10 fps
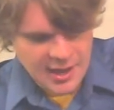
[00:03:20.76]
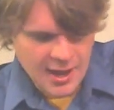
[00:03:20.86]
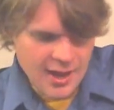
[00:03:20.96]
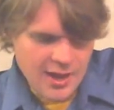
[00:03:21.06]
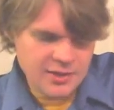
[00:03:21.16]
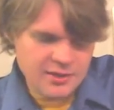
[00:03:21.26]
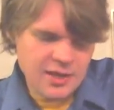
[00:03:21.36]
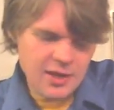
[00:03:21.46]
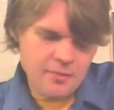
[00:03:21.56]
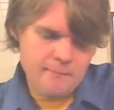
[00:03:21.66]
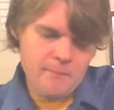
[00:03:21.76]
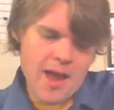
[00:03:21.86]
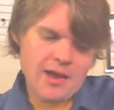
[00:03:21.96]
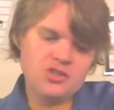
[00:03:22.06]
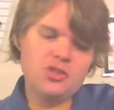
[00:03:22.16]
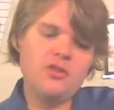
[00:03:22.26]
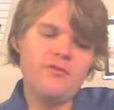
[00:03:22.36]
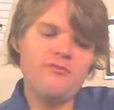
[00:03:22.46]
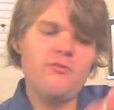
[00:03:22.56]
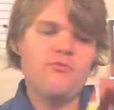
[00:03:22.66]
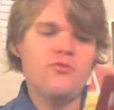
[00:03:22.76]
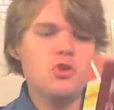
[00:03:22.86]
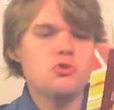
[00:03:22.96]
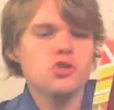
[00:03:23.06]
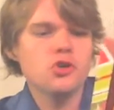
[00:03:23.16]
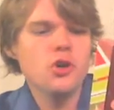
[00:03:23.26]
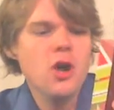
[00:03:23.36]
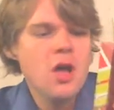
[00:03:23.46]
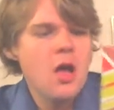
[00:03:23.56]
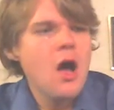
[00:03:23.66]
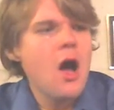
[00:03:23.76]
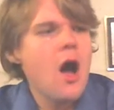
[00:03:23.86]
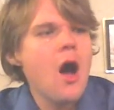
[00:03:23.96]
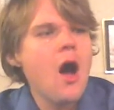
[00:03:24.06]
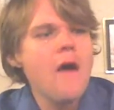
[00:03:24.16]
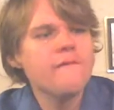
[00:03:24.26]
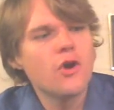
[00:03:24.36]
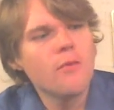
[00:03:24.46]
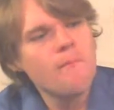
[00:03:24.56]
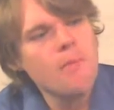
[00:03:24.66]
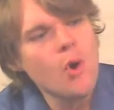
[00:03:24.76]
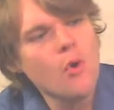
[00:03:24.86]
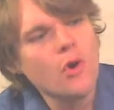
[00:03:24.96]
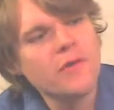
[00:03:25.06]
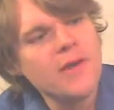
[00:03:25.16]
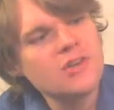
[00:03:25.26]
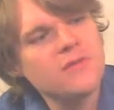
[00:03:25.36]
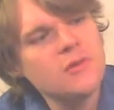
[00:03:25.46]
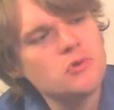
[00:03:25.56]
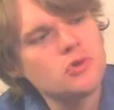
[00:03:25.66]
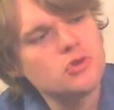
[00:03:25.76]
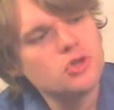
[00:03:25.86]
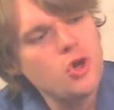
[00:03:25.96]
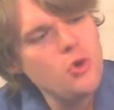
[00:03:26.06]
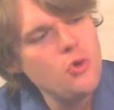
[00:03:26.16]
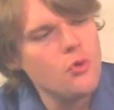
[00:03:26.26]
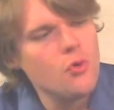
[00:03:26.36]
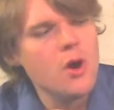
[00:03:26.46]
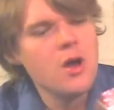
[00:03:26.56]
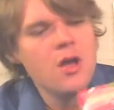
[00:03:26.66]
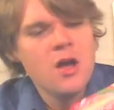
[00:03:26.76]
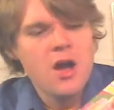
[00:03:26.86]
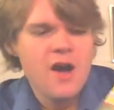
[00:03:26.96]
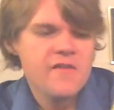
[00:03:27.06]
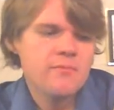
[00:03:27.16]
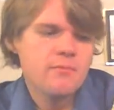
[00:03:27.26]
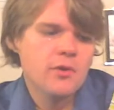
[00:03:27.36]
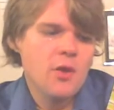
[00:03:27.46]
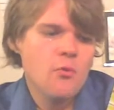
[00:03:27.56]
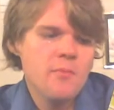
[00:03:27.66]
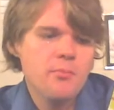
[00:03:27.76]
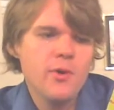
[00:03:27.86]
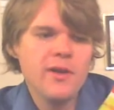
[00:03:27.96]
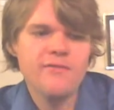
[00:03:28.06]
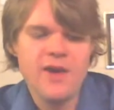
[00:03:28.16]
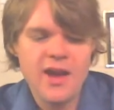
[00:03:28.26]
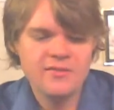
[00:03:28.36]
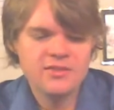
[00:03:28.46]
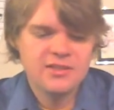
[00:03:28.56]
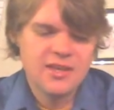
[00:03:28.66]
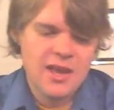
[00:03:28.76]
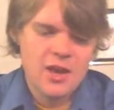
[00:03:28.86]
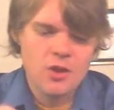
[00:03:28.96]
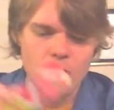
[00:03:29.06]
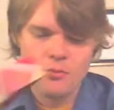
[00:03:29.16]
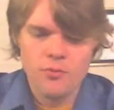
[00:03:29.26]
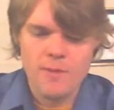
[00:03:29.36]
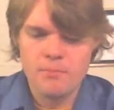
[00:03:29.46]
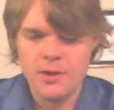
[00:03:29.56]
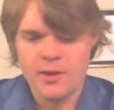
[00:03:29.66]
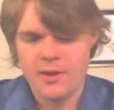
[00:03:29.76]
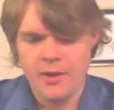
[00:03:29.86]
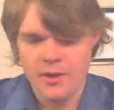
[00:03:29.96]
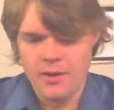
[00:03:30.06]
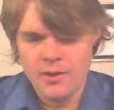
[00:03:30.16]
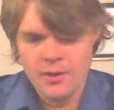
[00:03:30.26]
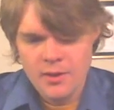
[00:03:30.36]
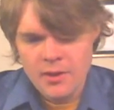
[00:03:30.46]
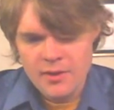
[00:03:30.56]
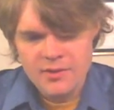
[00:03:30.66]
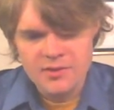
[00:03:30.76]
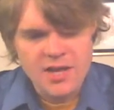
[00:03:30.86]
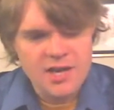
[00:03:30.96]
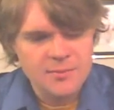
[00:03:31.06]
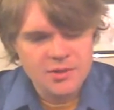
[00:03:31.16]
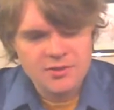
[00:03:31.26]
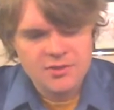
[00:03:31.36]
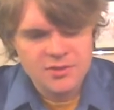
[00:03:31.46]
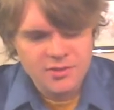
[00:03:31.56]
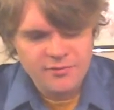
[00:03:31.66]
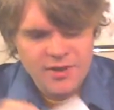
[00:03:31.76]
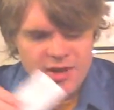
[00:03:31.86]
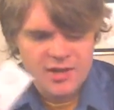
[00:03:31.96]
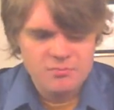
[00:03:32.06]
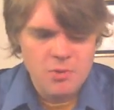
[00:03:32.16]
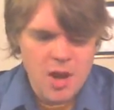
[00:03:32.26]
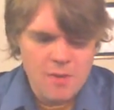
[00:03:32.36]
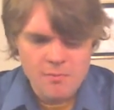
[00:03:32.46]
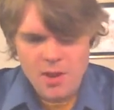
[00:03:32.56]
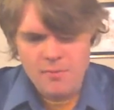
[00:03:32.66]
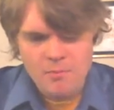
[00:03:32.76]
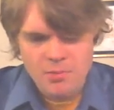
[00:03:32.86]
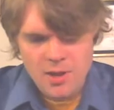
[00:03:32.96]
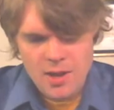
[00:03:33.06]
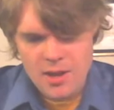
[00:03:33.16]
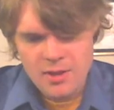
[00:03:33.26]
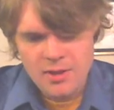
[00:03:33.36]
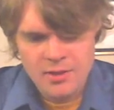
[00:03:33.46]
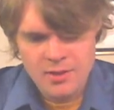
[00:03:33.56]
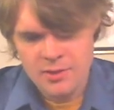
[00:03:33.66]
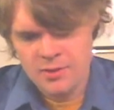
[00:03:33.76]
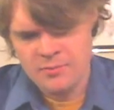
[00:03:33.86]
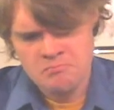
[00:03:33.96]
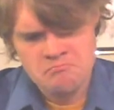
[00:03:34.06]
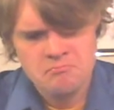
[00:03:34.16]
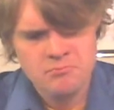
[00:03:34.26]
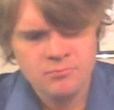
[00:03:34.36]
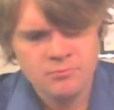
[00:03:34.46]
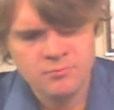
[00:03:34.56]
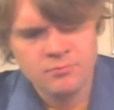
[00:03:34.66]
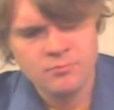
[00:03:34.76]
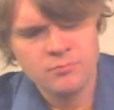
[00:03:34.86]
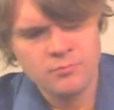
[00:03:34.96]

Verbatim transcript: And back to the Future hoverboard, Back to the Future 2 hoverboard, a 1.5 scale replica. This document certifies blah, blah, blah, blah, blah. Hmm.